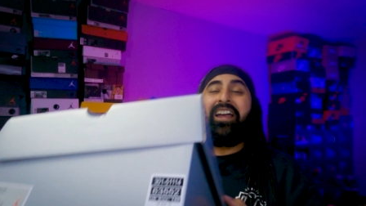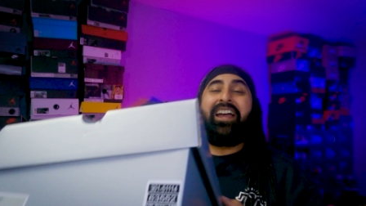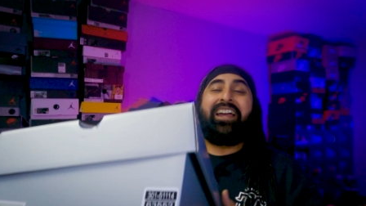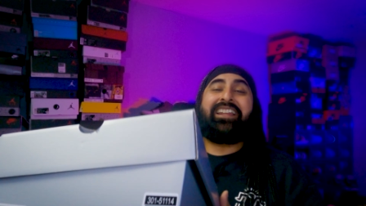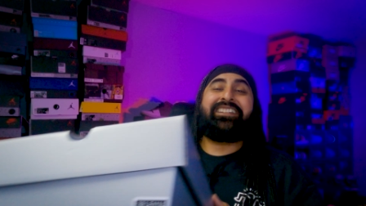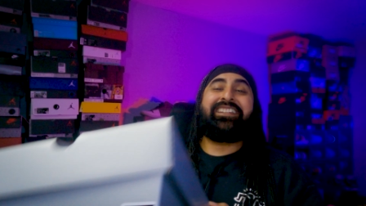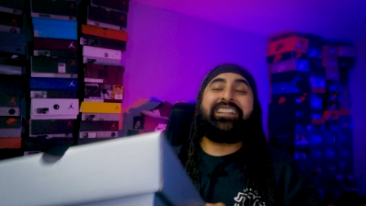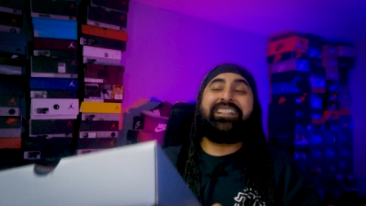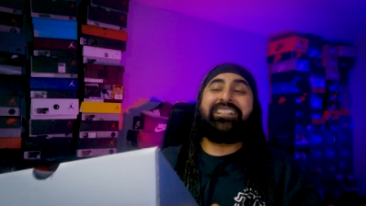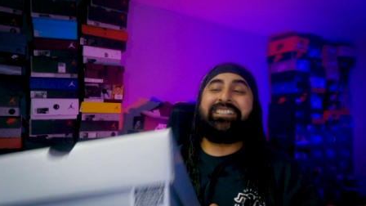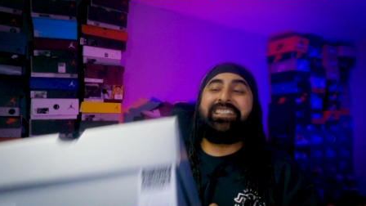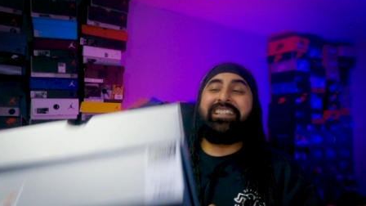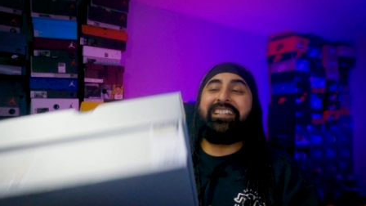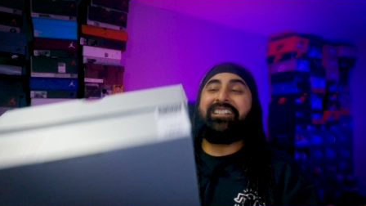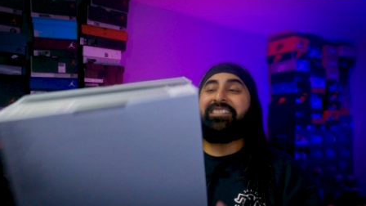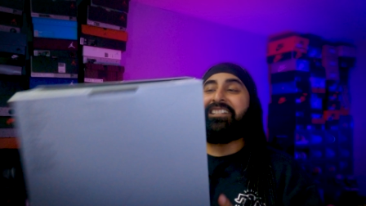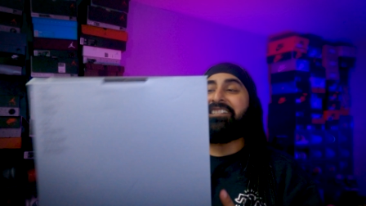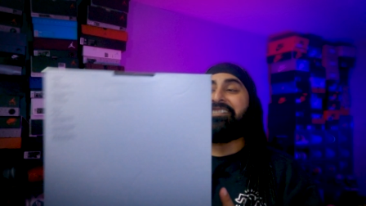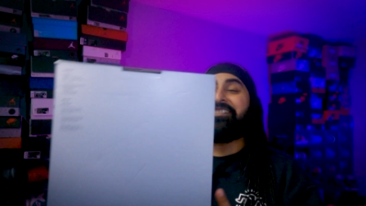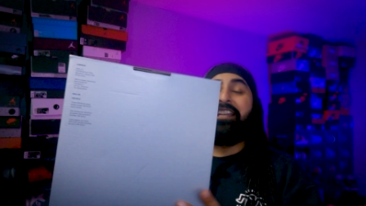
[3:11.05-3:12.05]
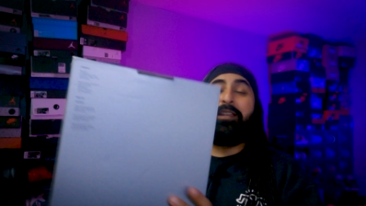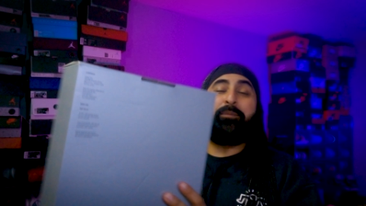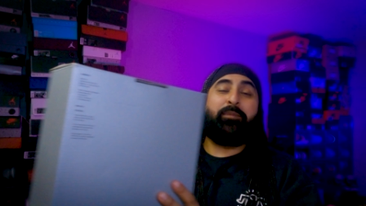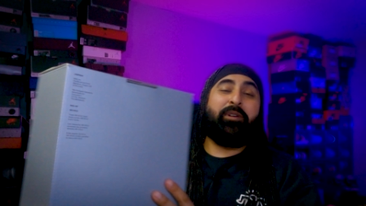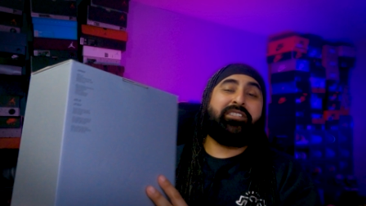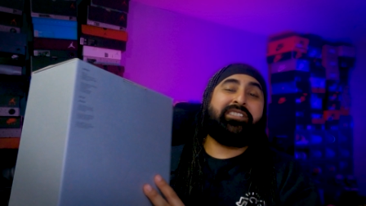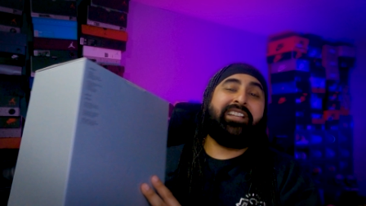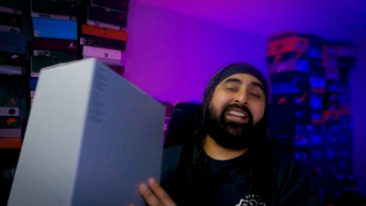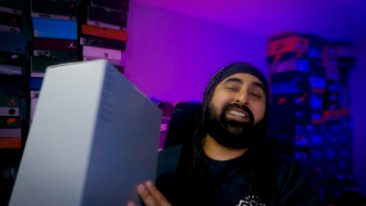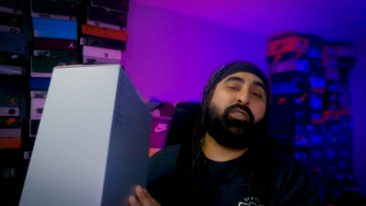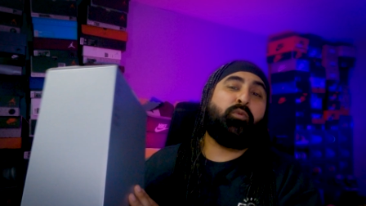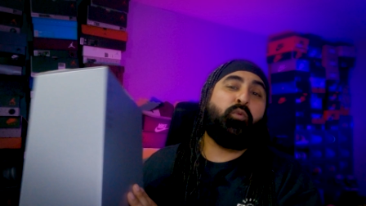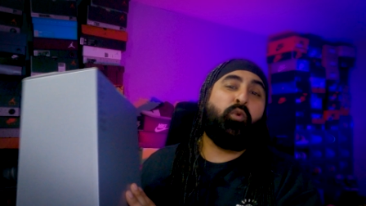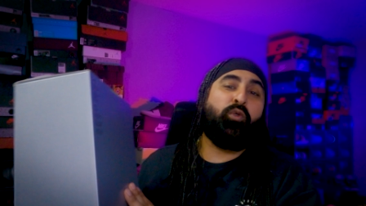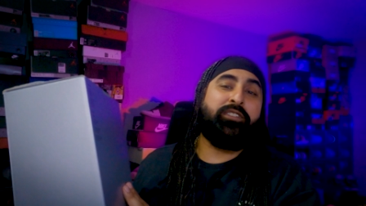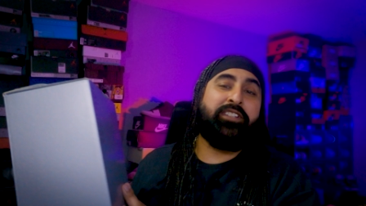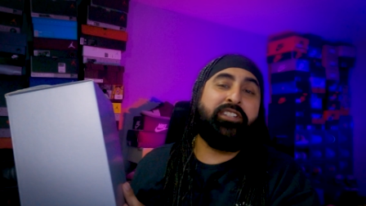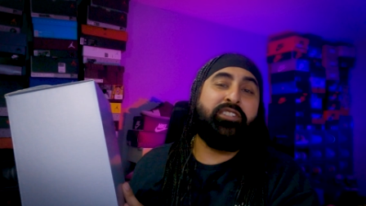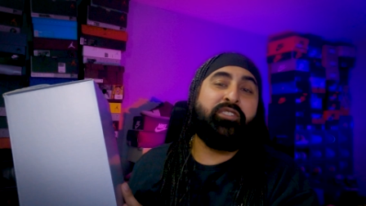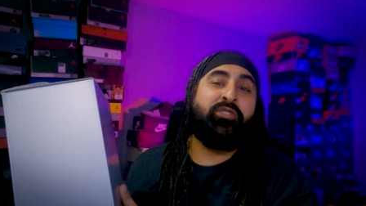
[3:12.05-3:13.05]
And these sneakers are sitting because I actually
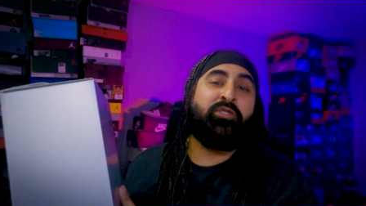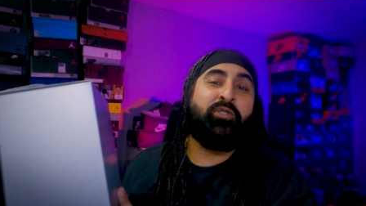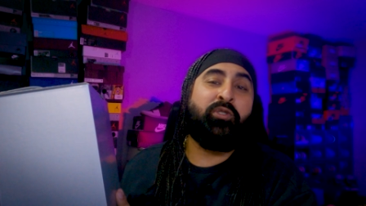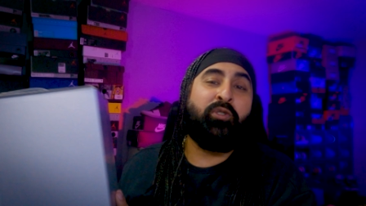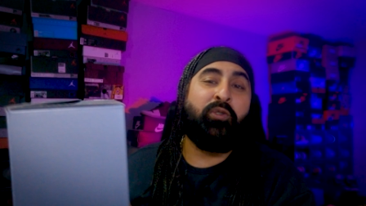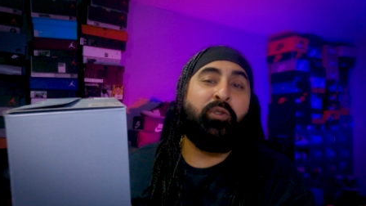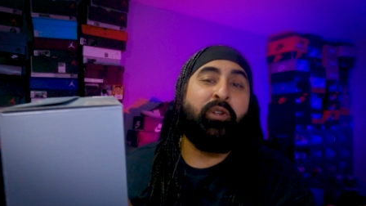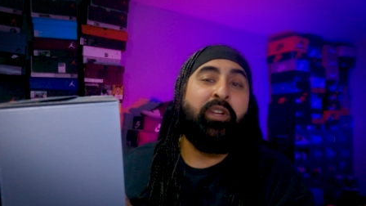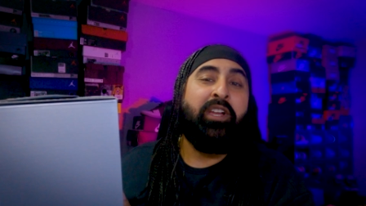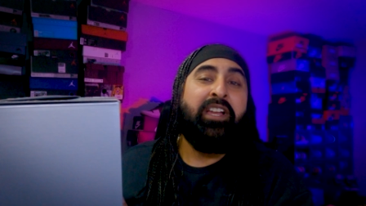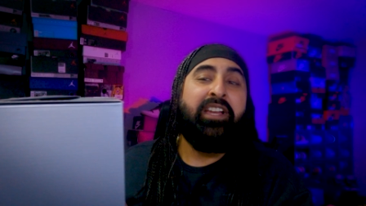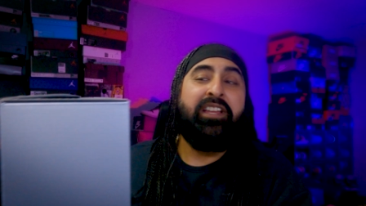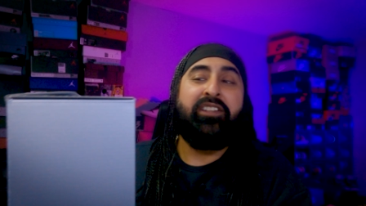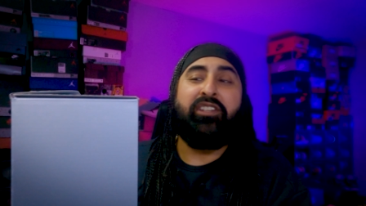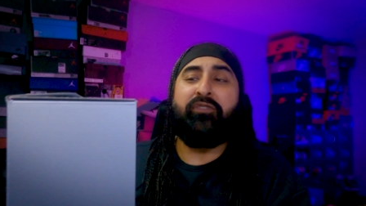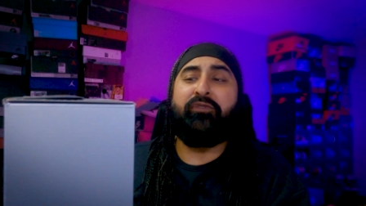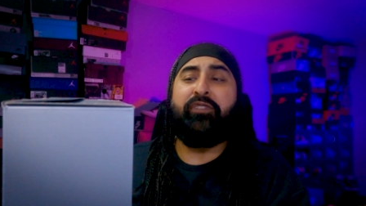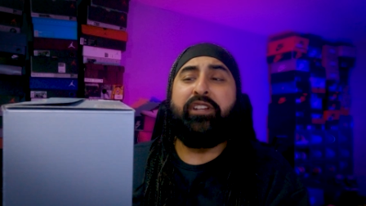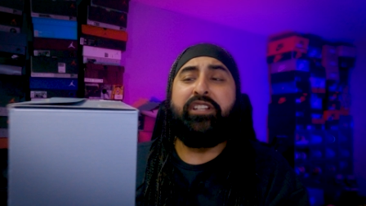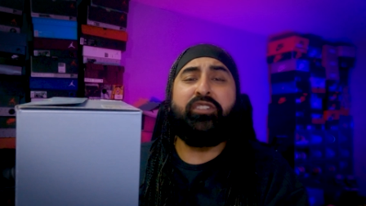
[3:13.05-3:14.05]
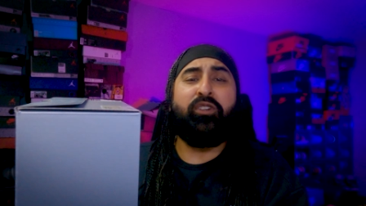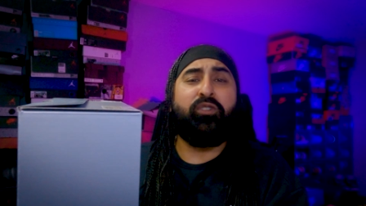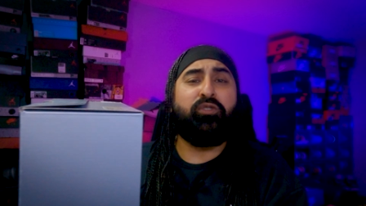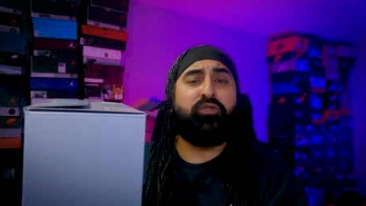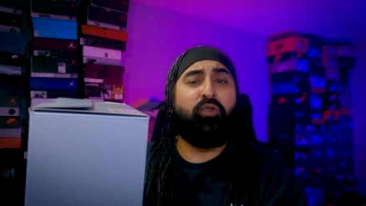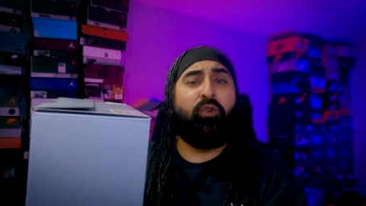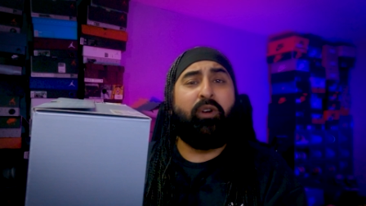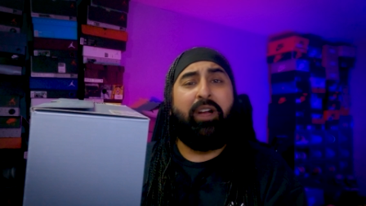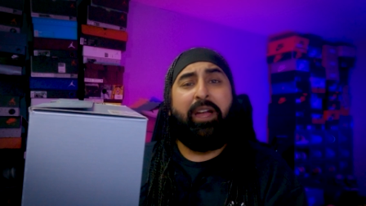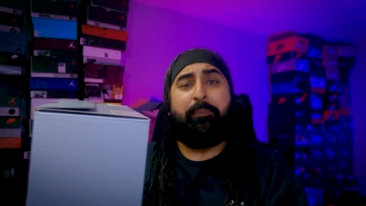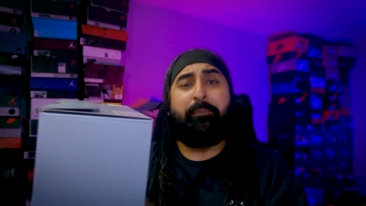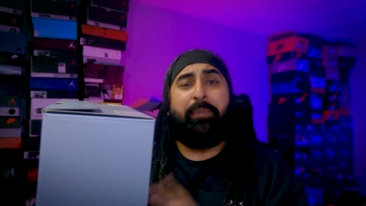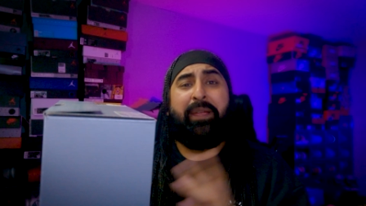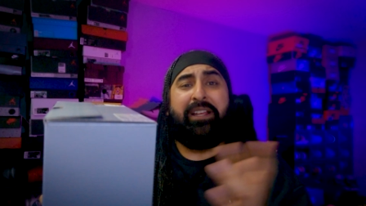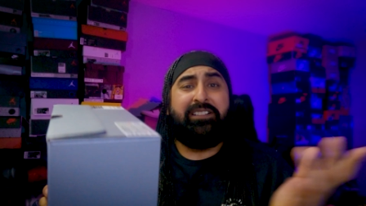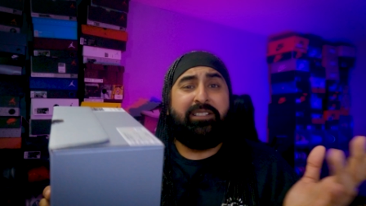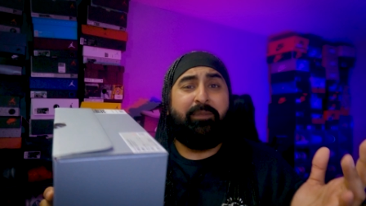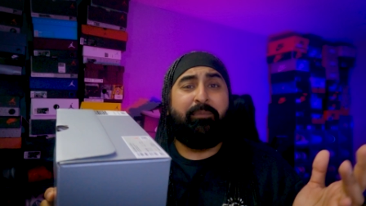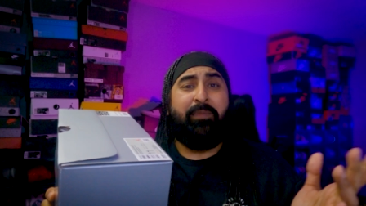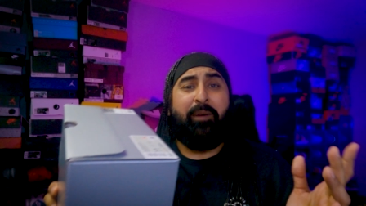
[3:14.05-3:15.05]
walked into the retail store and
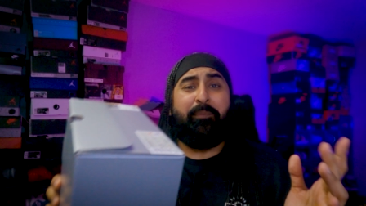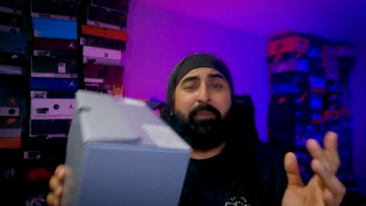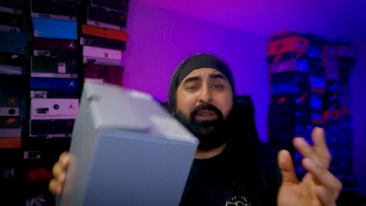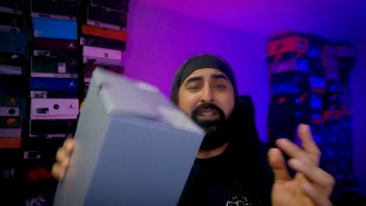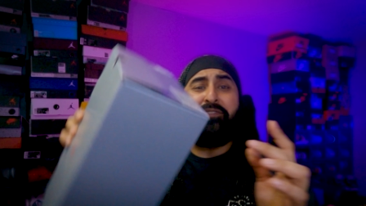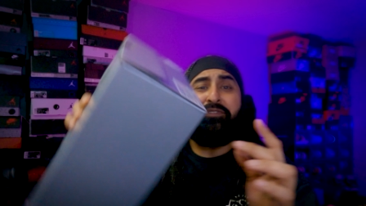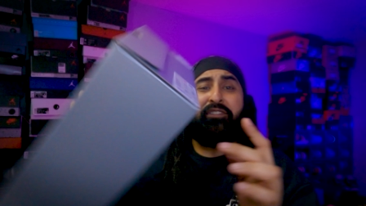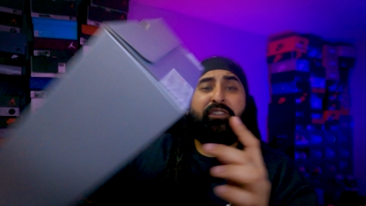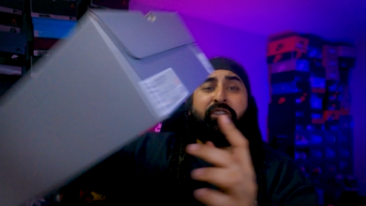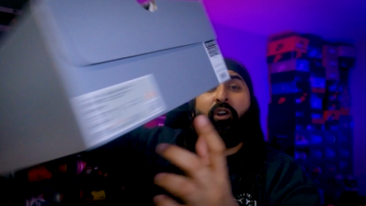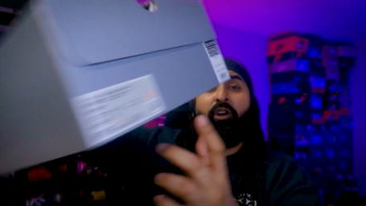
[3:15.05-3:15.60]
picked them up. And if